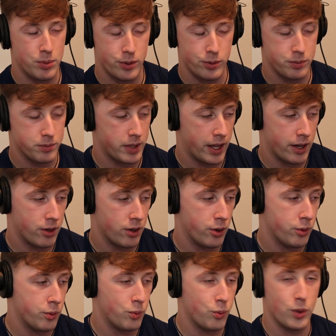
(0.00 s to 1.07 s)
but I don't
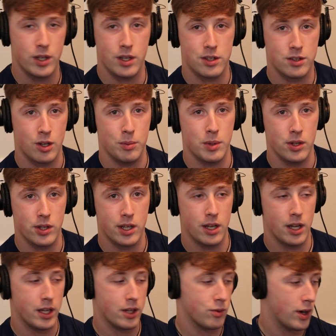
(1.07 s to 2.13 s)
know what it's going to be looking
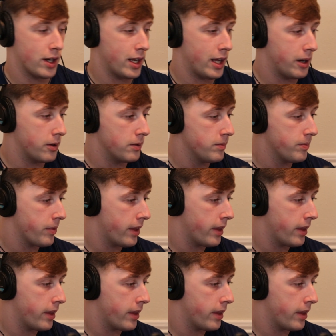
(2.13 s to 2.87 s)
like right now.